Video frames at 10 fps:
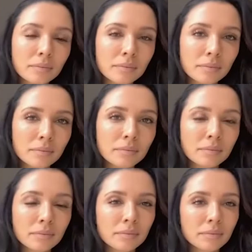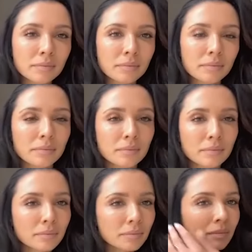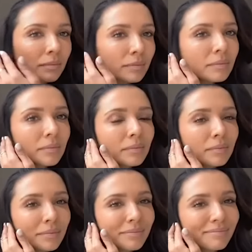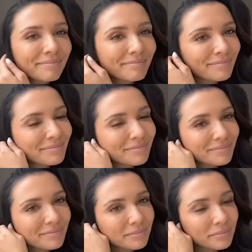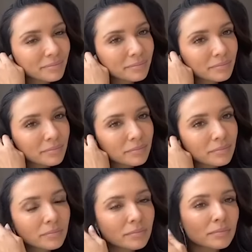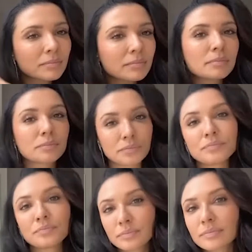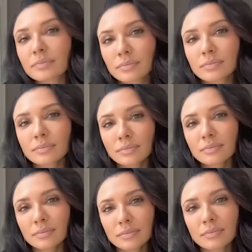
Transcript: (not speaking)